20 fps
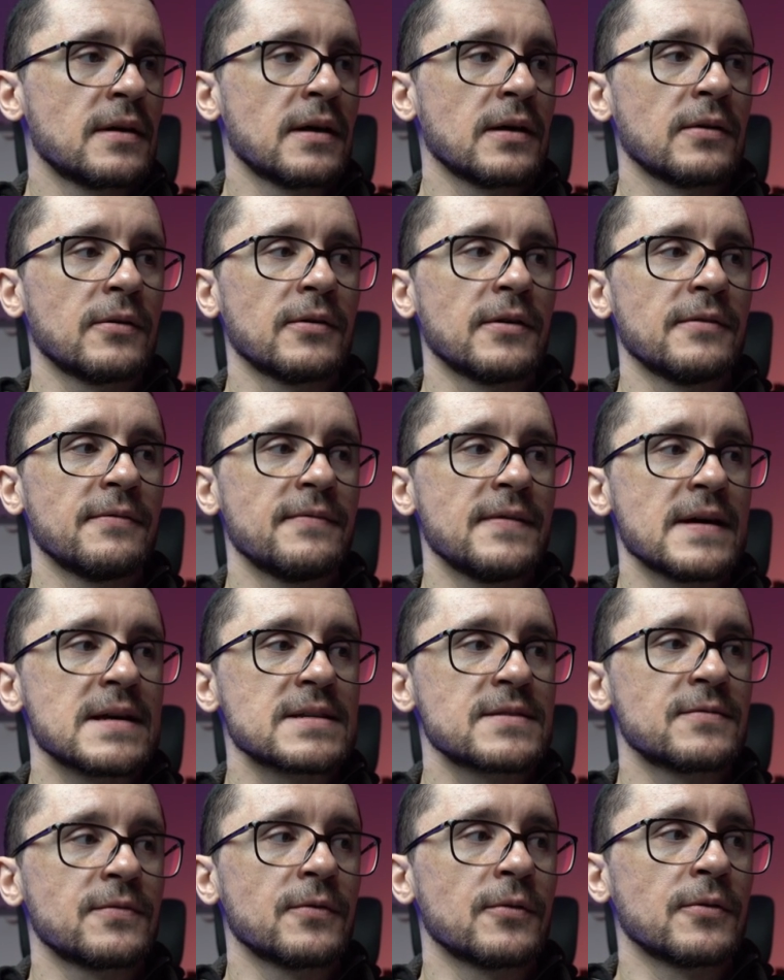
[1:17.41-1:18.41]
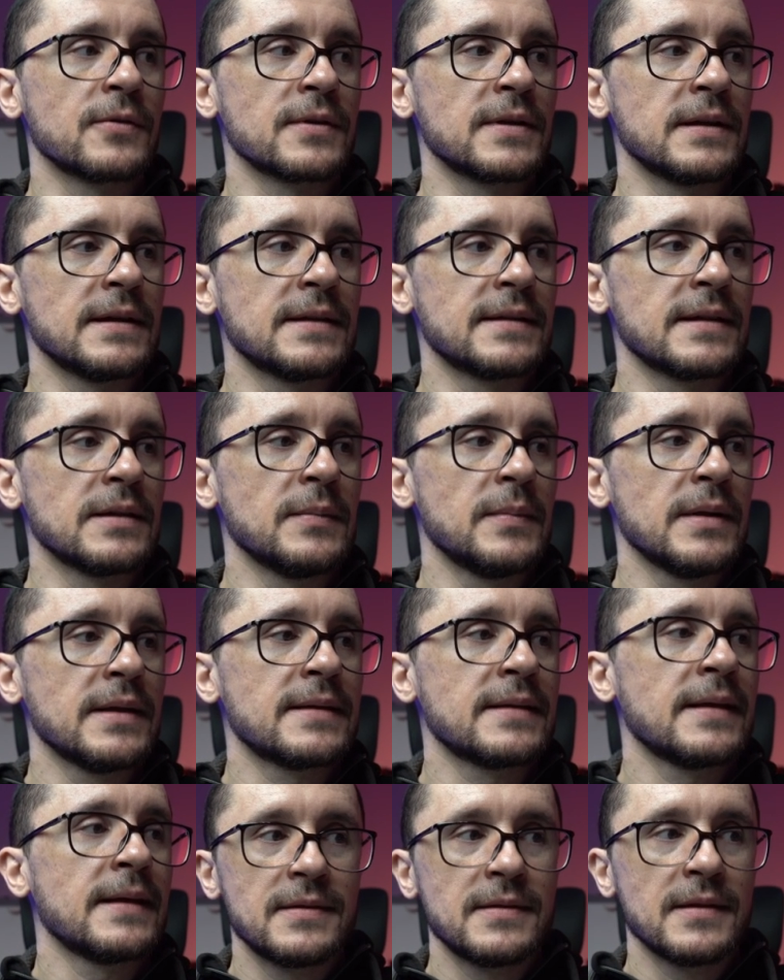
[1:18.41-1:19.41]
I'm gonna fast forward a little
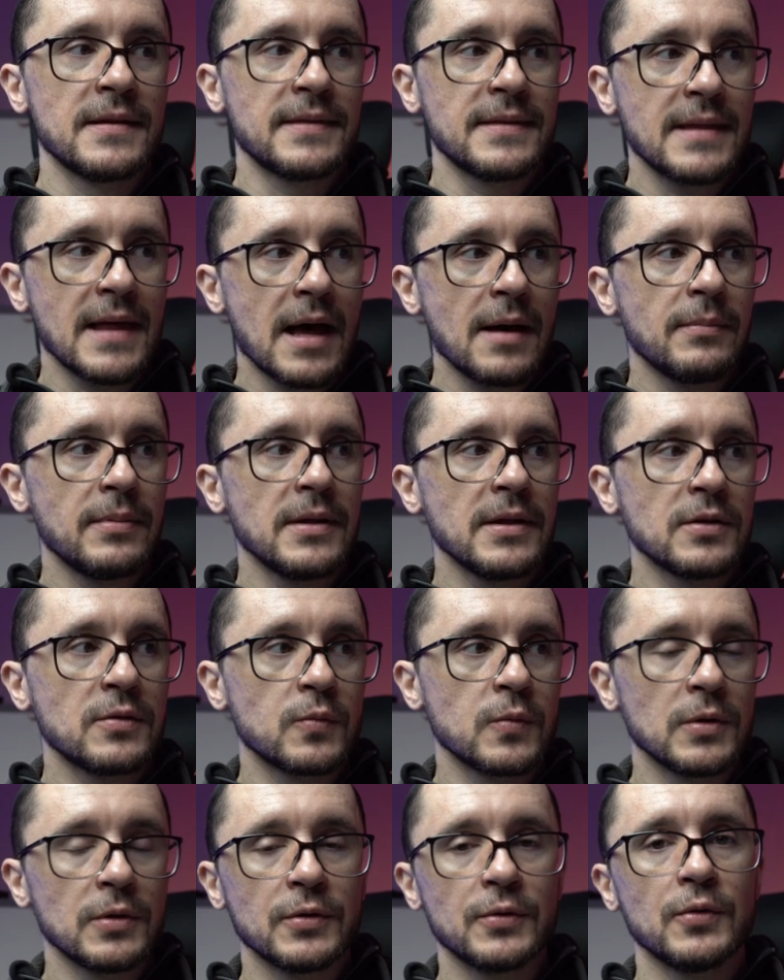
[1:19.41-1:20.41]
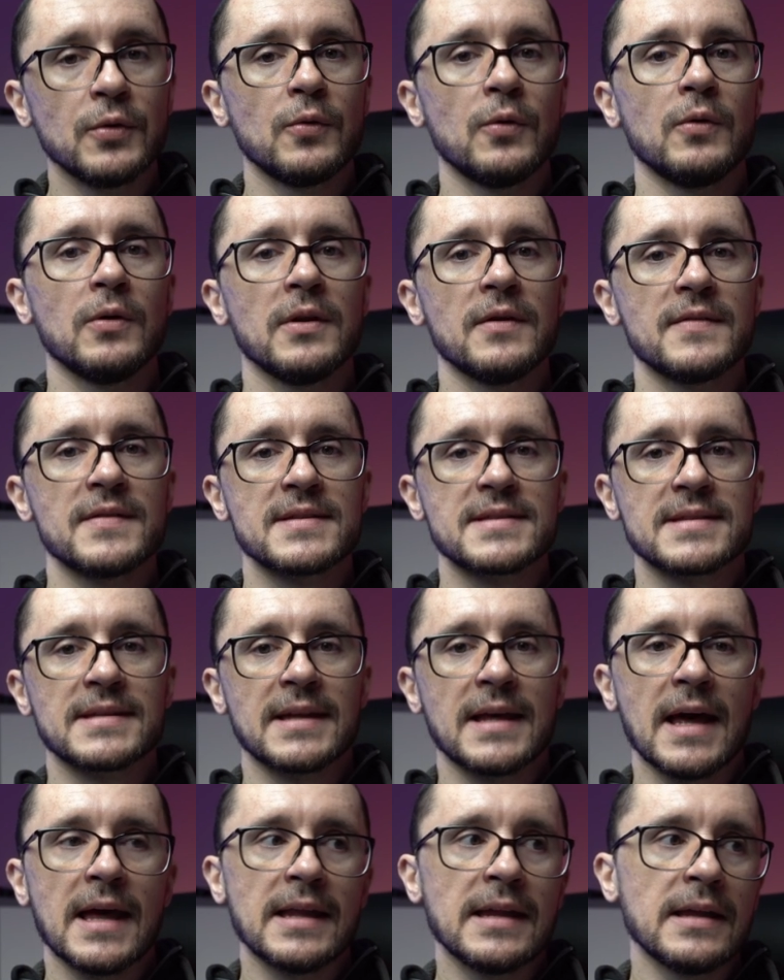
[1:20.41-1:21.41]
bit. The tablet will do all of its
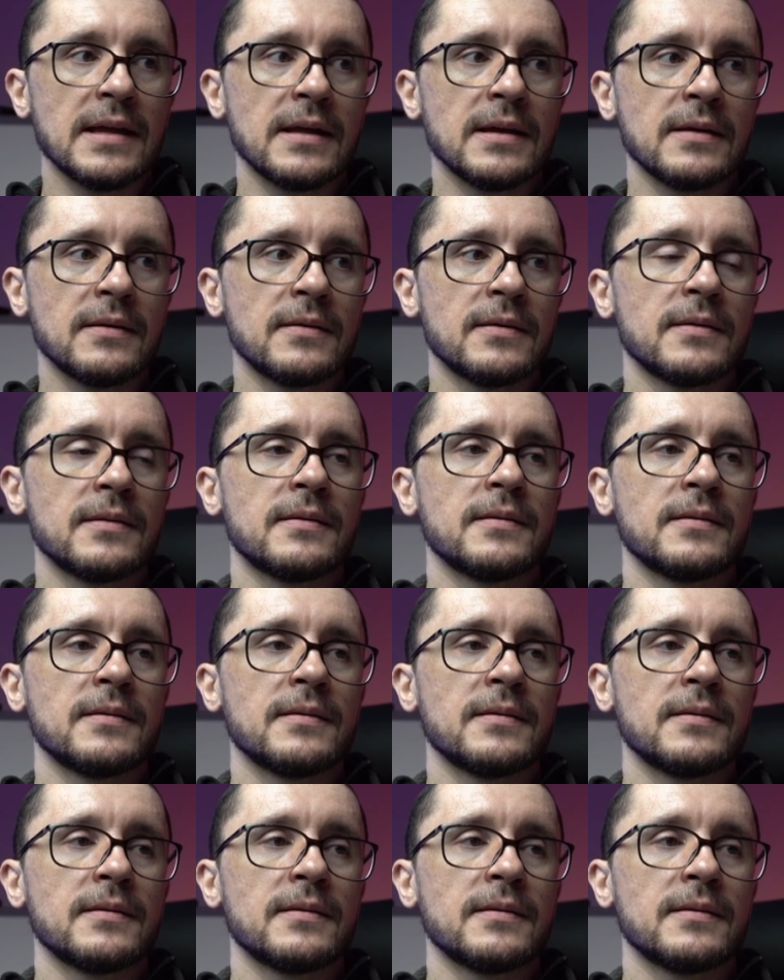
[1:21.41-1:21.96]
scanning.